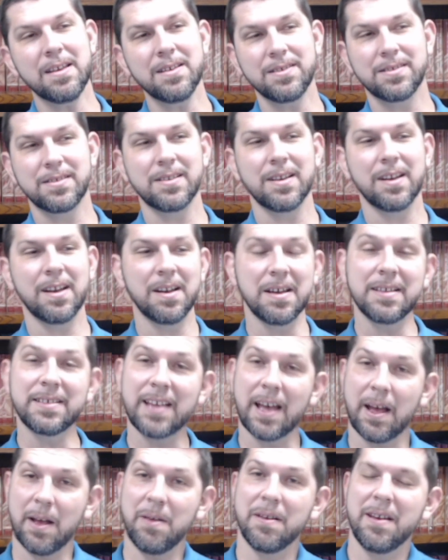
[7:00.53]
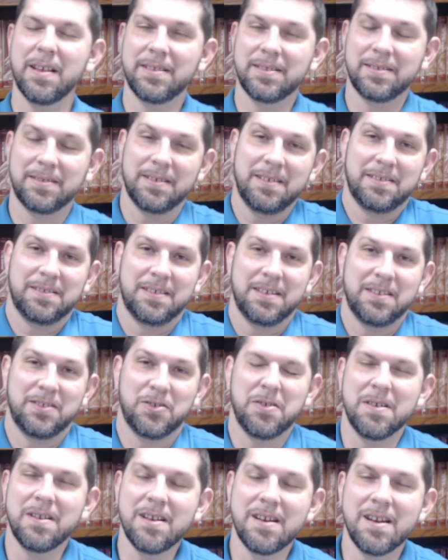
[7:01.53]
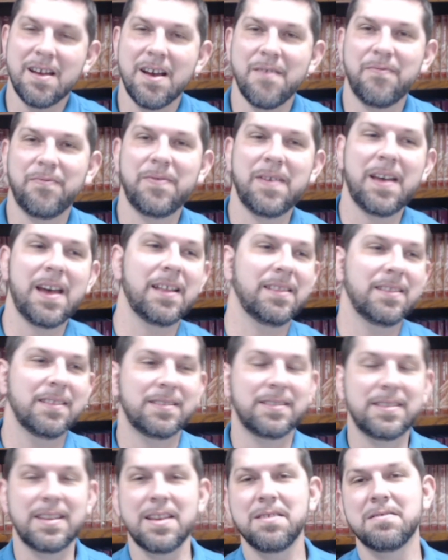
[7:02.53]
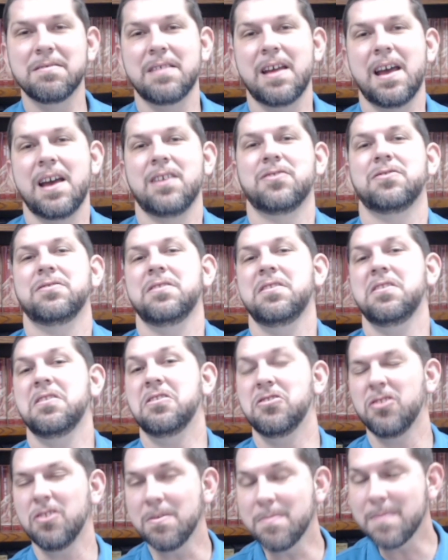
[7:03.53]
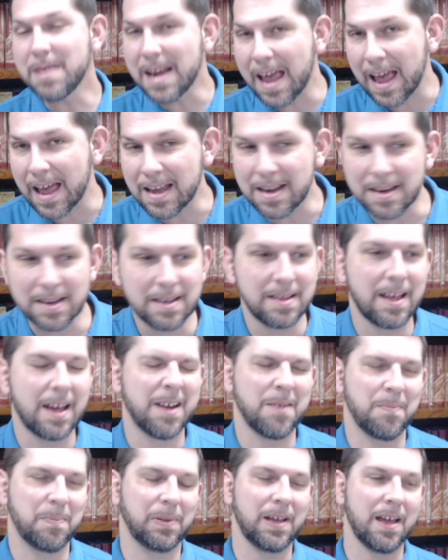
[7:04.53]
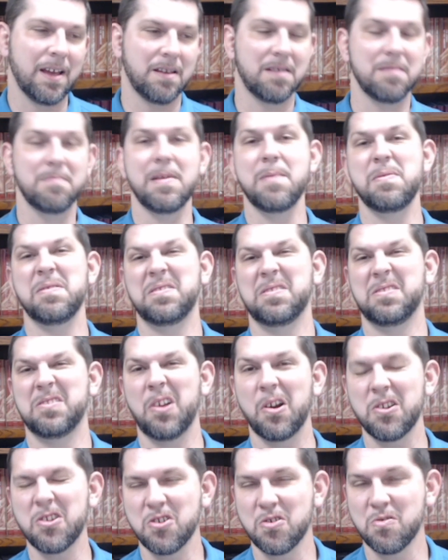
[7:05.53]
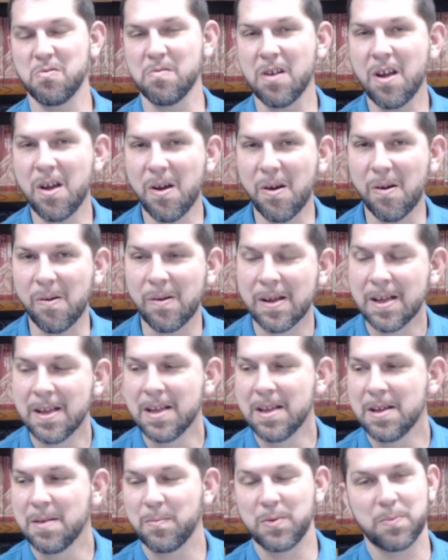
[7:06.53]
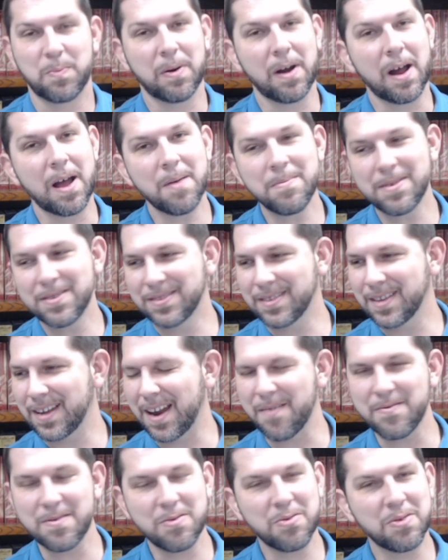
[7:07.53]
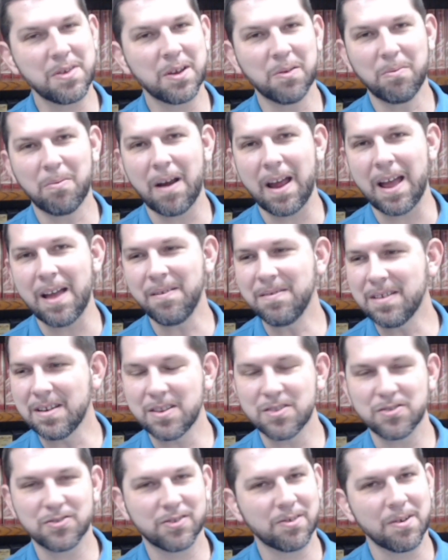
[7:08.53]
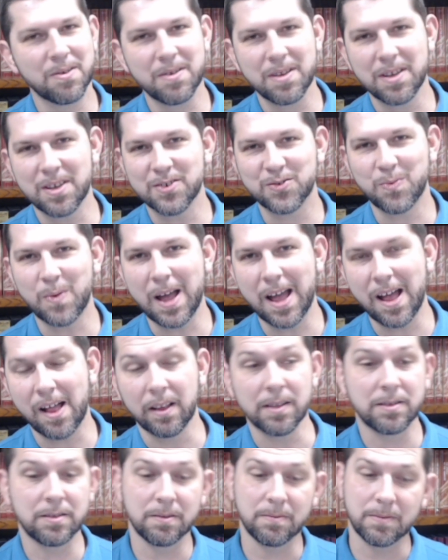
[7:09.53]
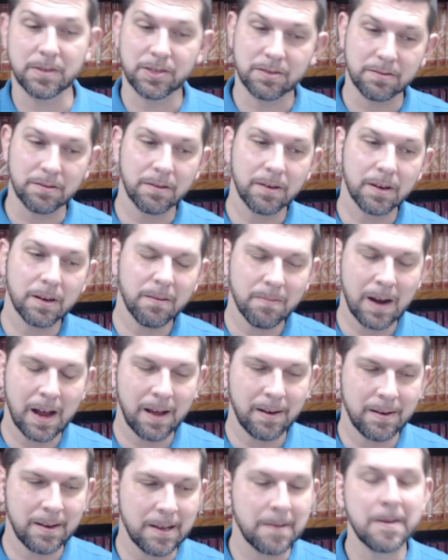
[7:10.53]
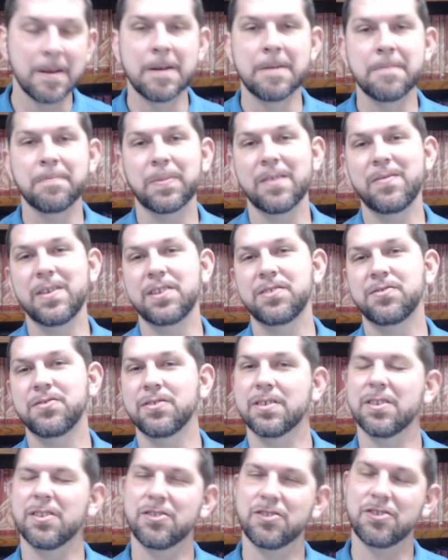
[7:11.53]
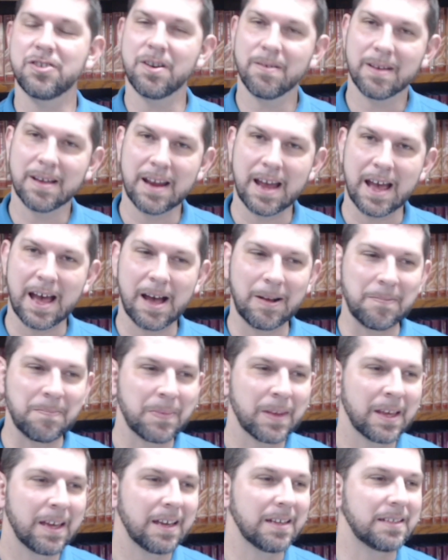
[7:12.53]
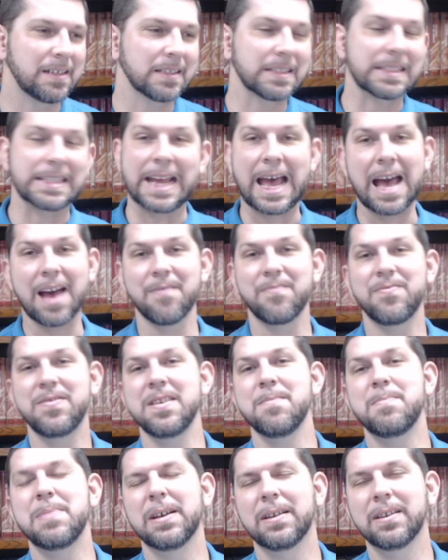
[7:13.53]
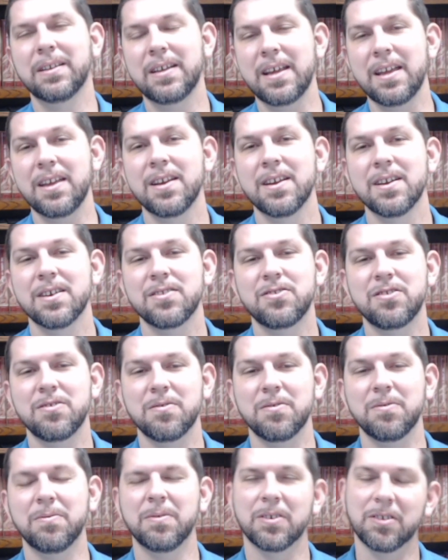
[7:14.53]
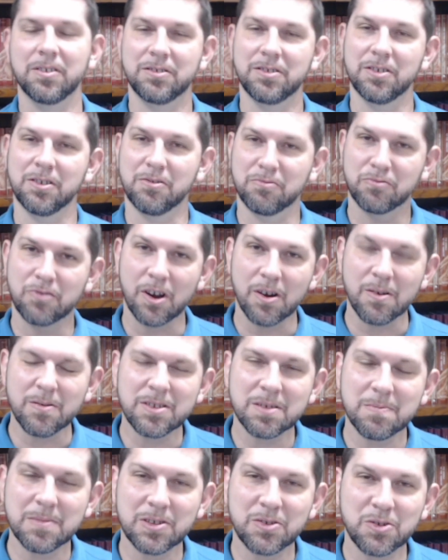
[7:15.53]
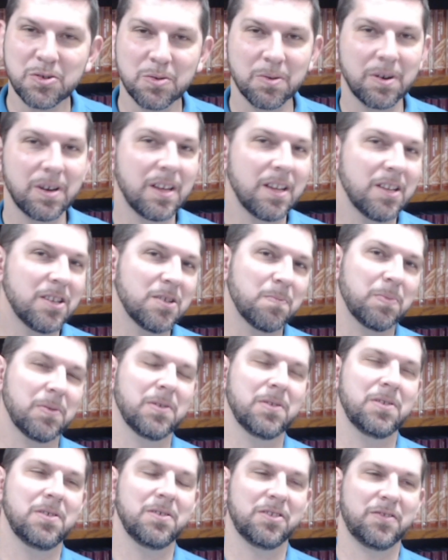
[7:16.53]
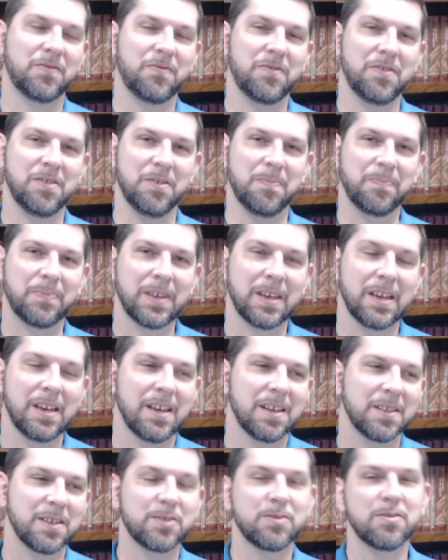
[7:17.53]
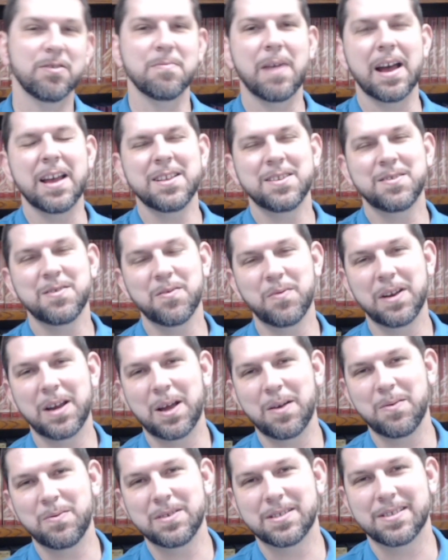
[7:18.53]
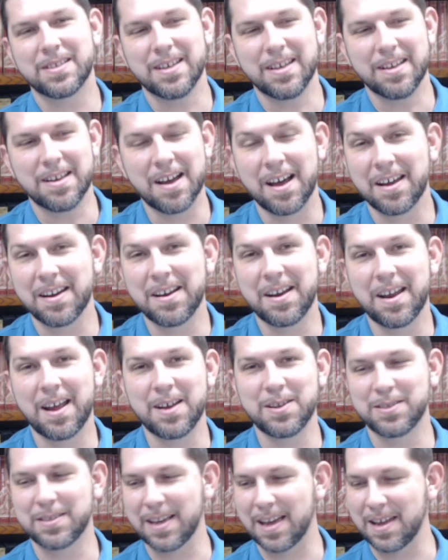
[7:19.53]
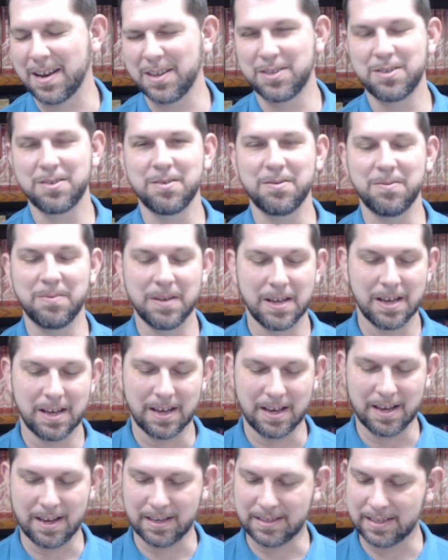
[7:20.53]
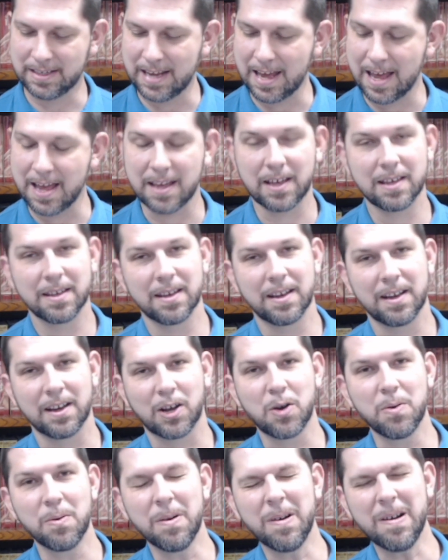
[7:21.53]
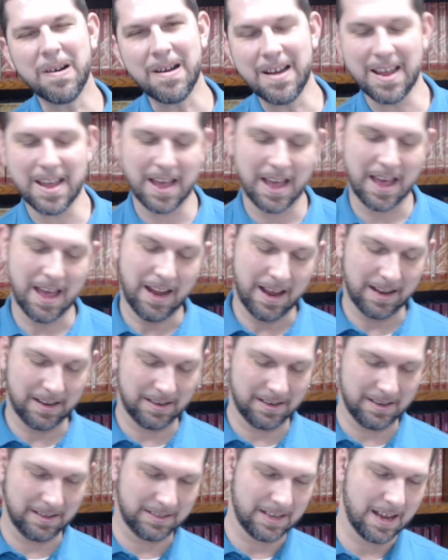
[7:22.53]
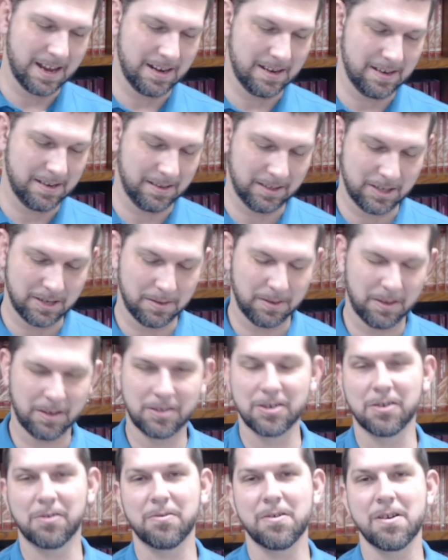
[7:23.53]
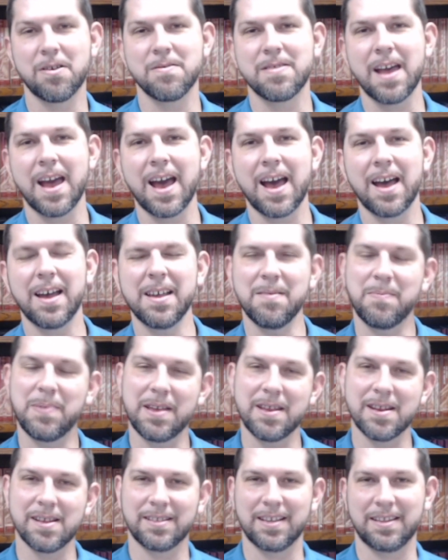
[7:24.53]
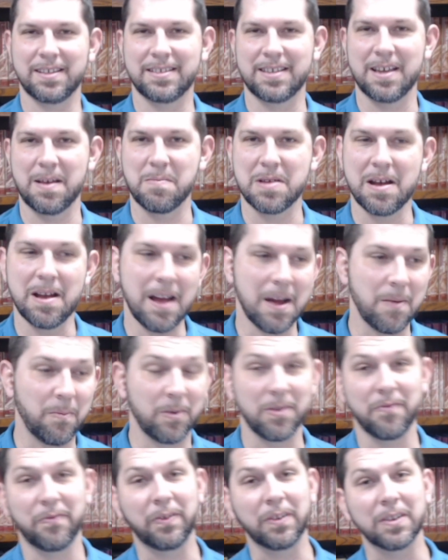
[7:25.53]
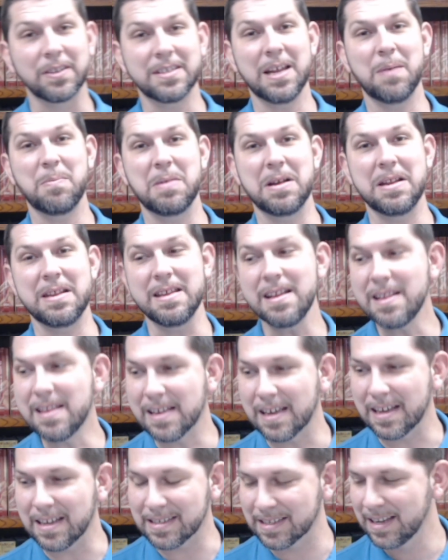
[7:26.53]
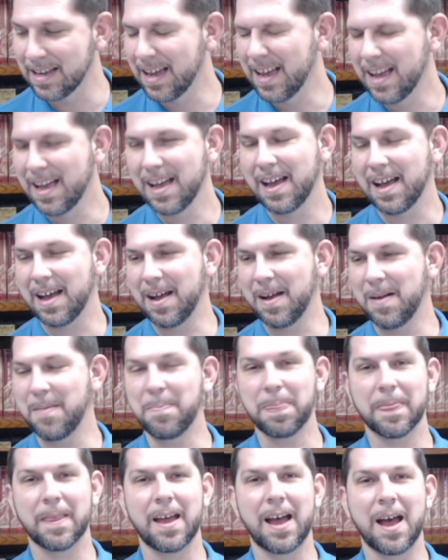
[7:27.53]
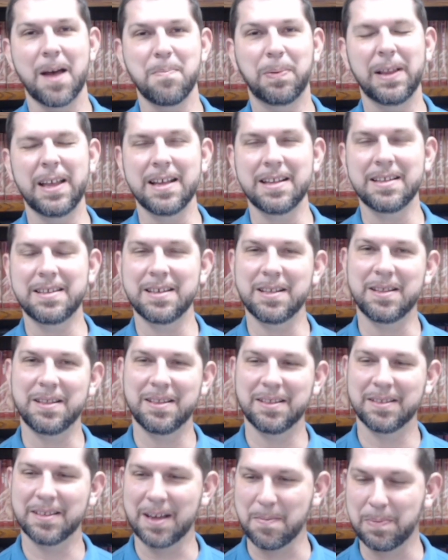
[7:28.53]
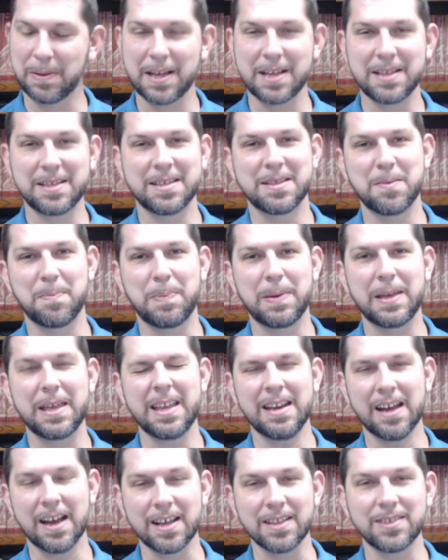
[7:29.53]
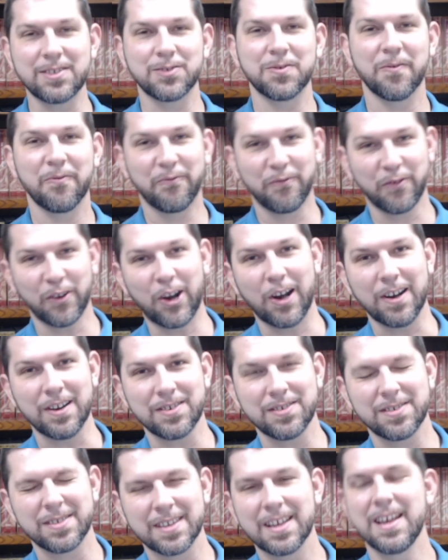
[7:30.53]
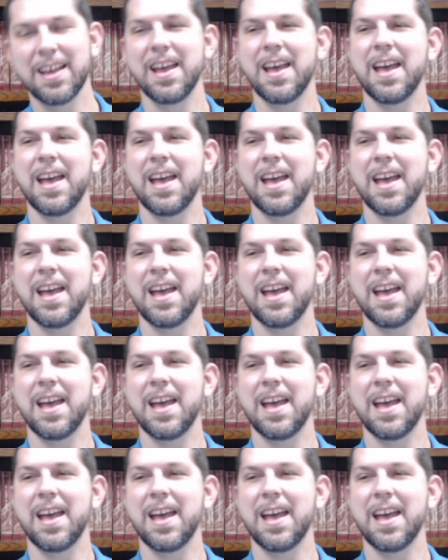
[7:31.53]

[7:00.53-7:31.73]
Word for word: is uh, it's hell it's it's it's good enough that the seed could actually germinate and that a plant could maybe start to grow but the problem is that everything around it is growing as well and so what's growing around it eventually is going to choke it out it doesn't have the ability to to grow to maturity and to produce fruit. This reminds me of when I was in Ghana and I decided to uh, to take uh, corn and I decided to, to, to, grow that and peanuts at the same time. Well, the first time I did this, um, I planted I planted the peanuts first,